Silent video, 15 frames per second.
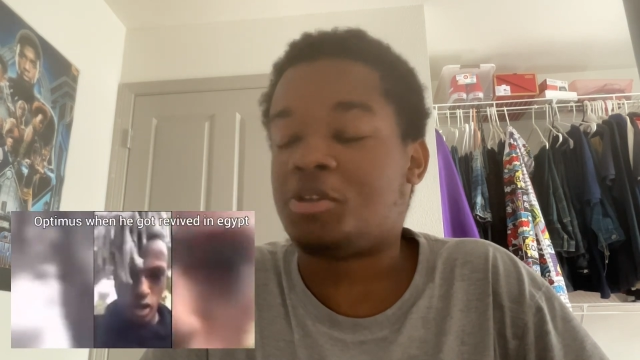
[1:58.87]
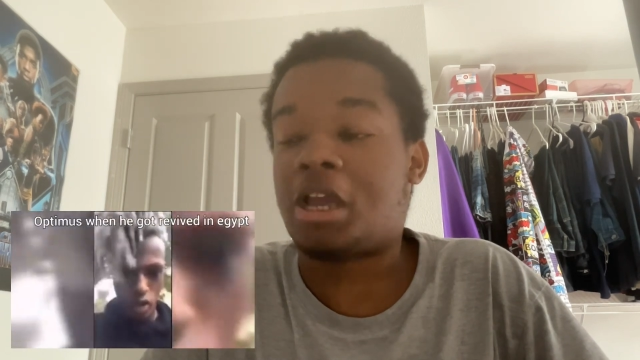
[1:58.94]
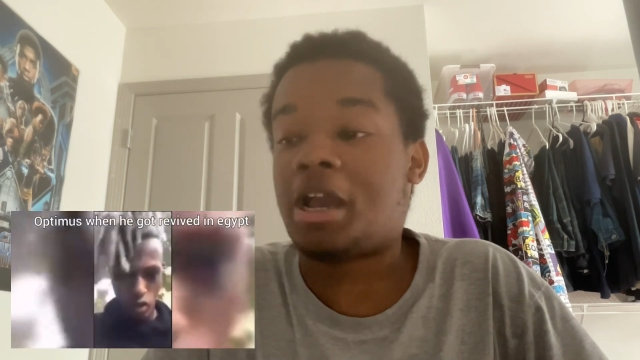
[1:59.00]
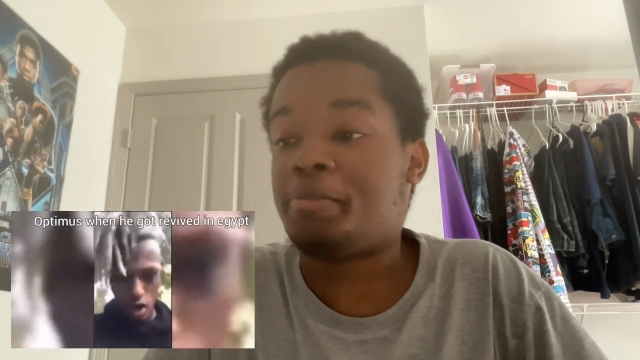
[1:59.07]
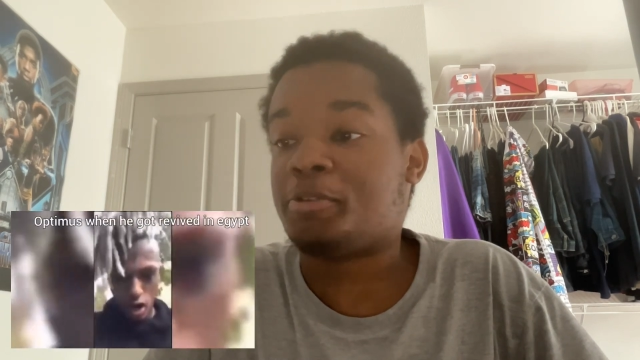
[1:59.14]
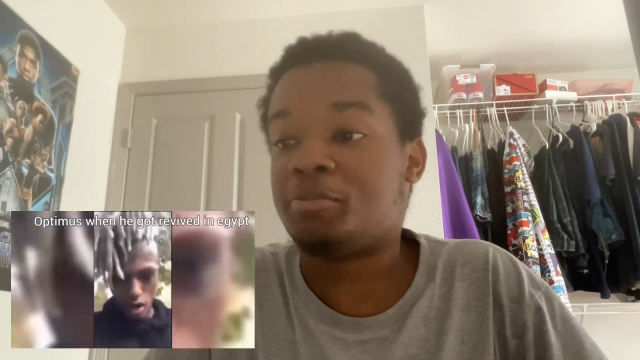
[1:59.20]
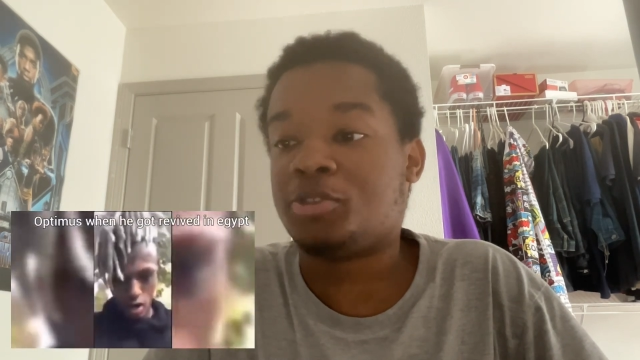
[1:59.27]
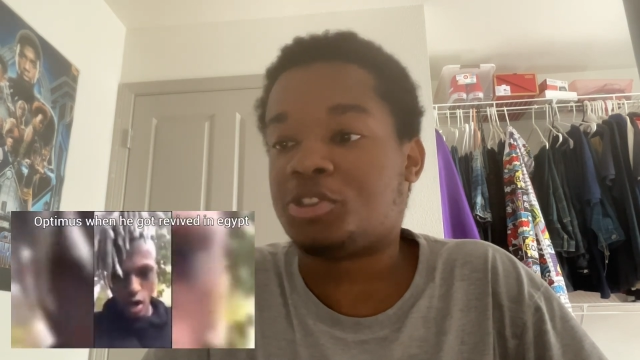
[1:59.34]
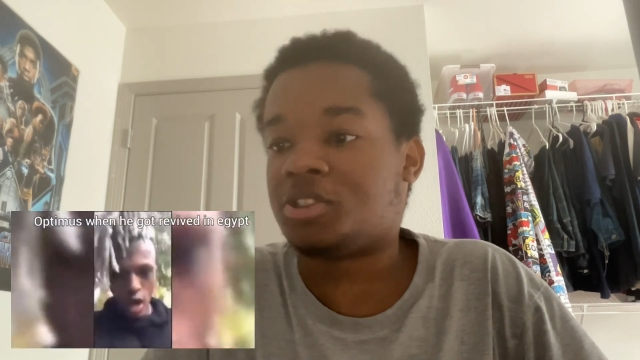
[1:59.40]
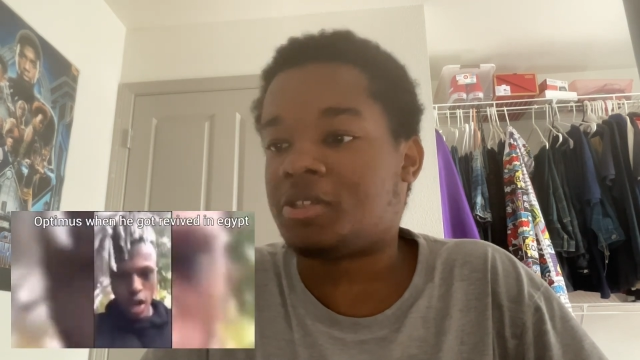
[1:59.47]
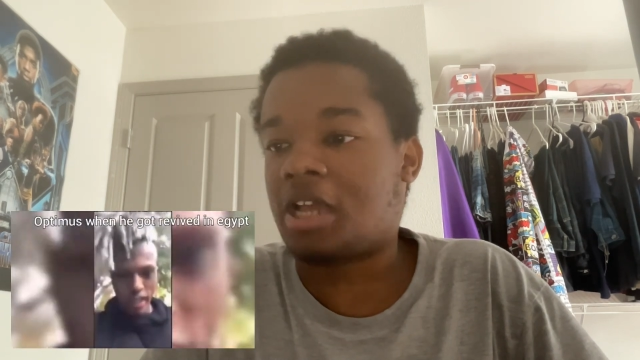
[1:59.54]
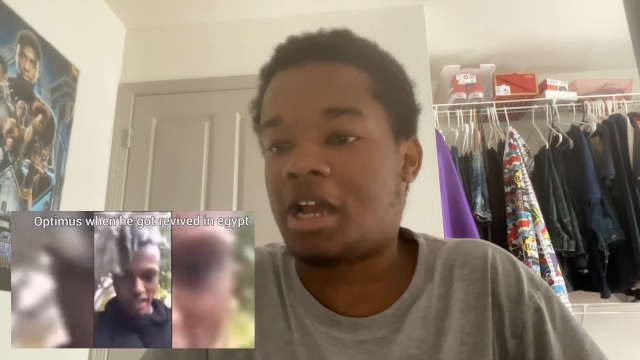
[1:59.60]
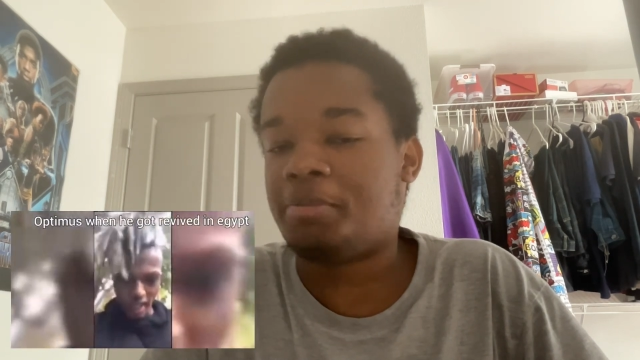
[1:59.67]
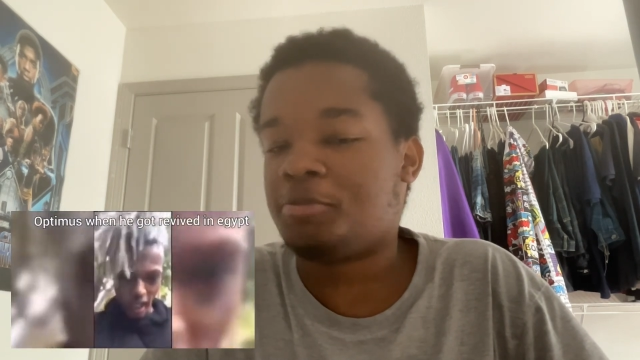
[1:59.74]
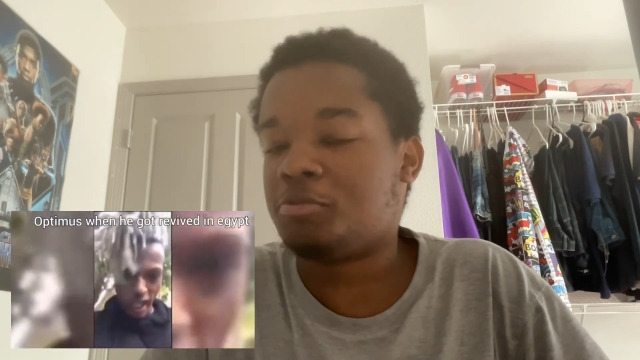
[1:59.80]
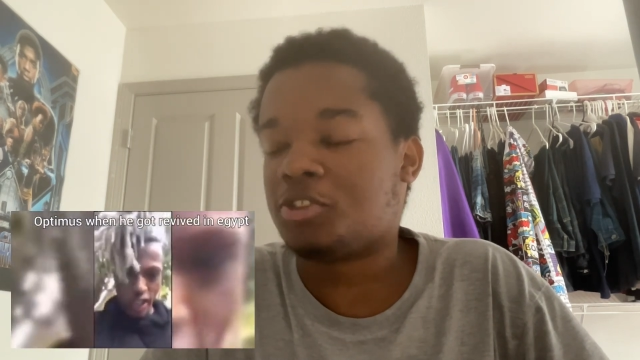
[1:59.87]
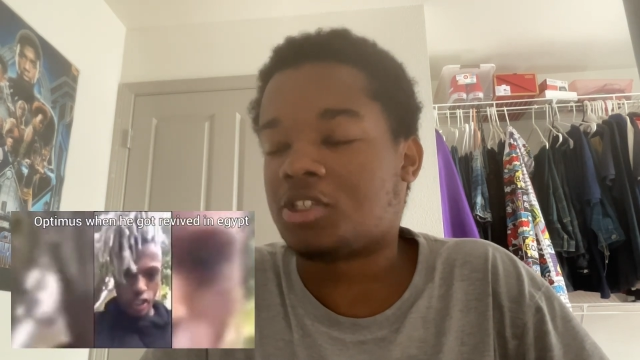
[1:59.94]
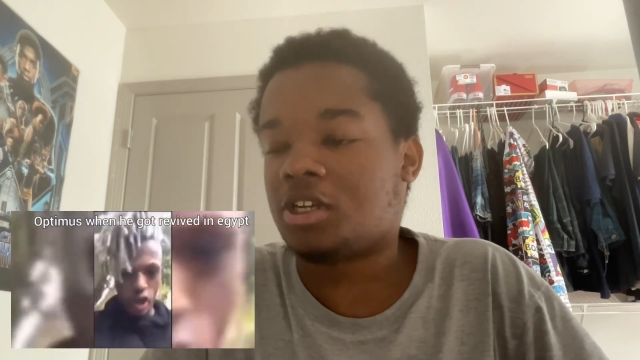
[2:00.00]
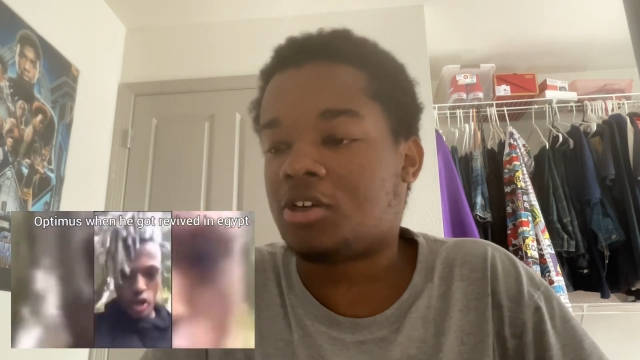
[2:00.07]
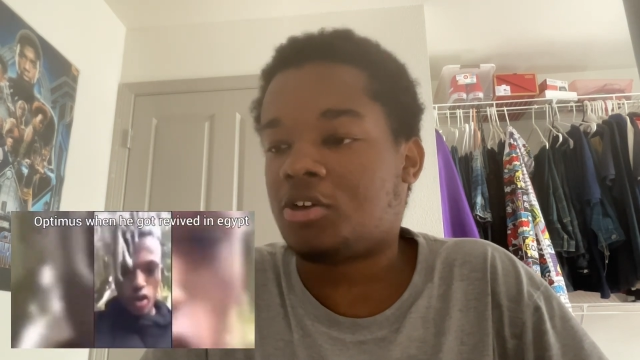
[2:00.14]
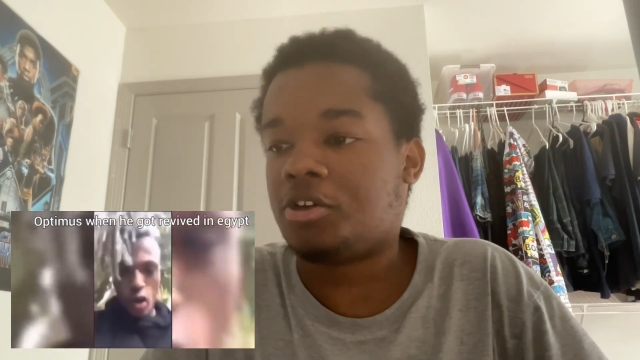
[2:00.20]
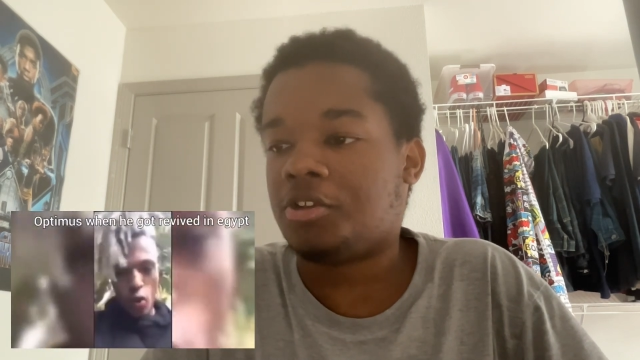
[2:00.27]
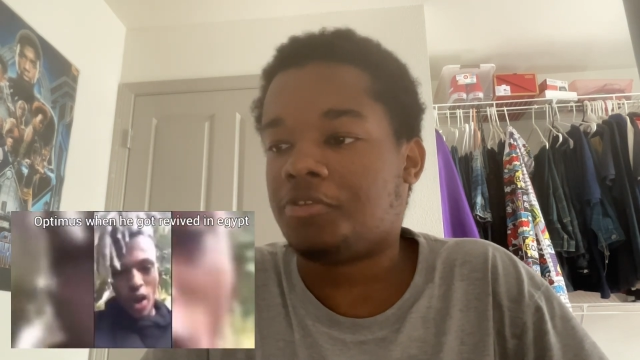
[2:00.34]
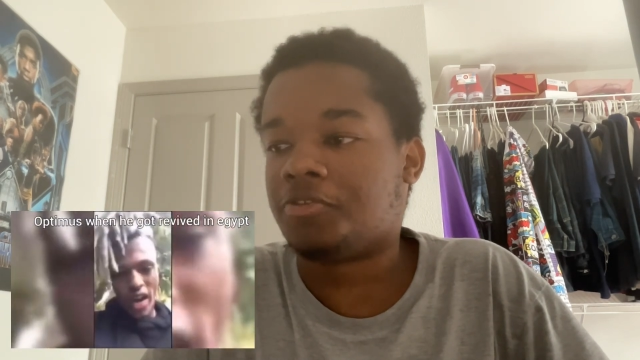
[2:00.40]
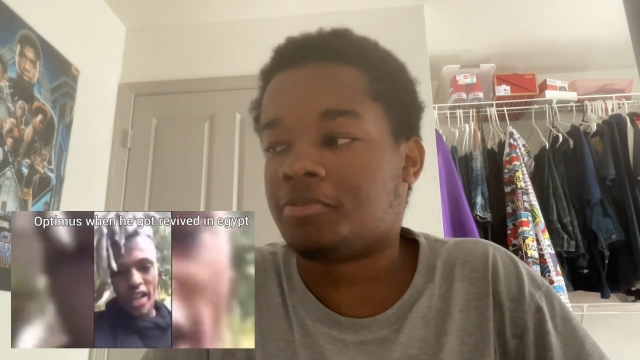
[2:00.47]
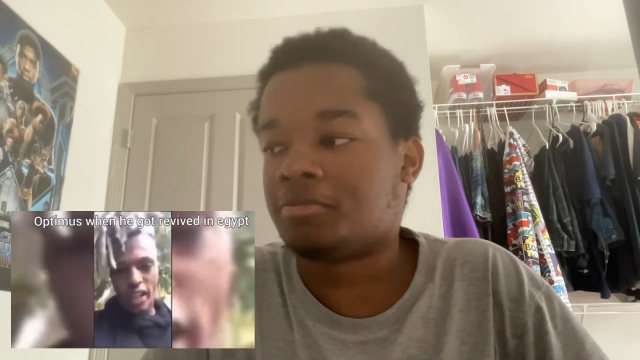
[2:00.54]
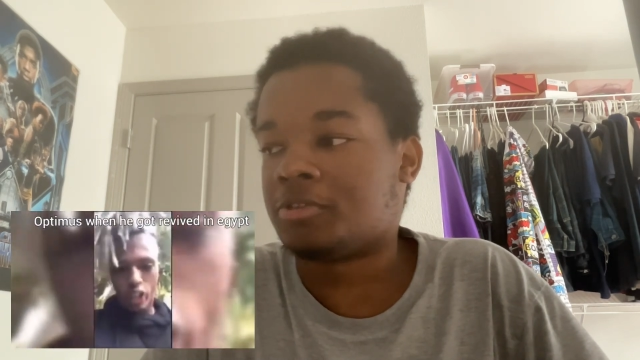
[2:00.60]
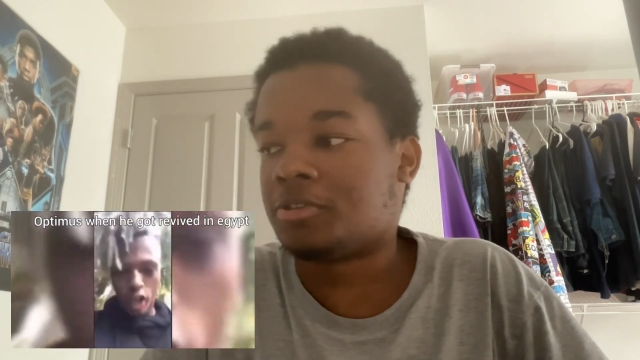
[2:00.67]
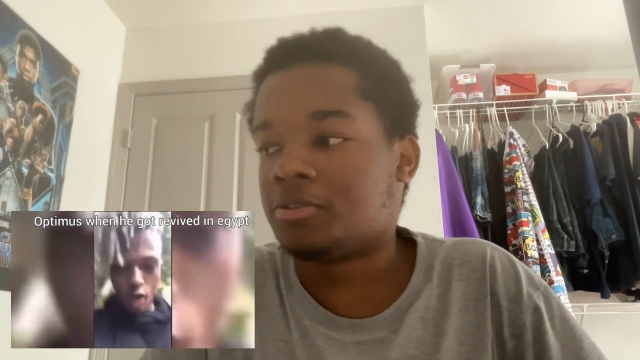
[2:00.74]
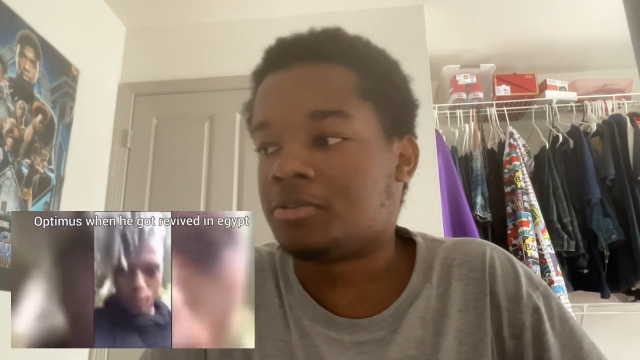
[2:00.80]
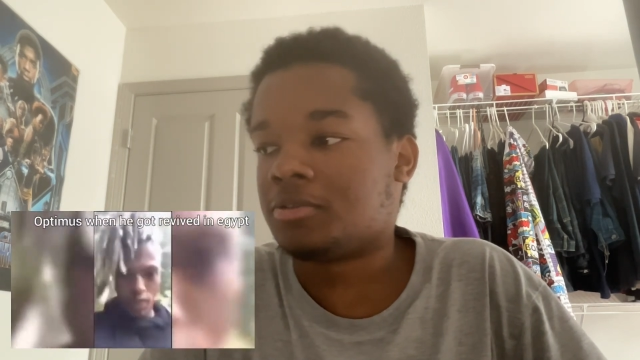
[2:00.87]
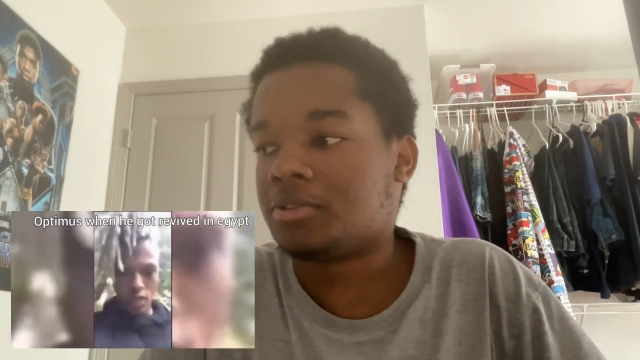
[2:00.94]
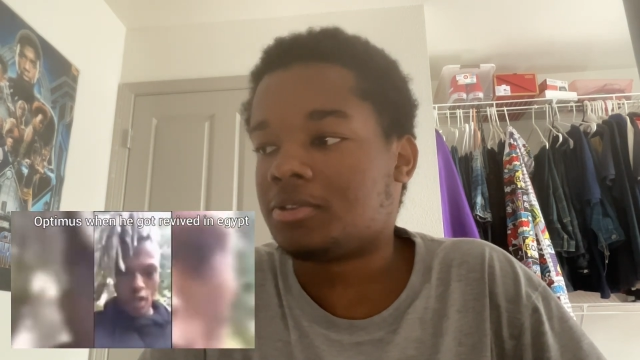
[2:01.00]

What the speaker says: Optimus got all of them, bro.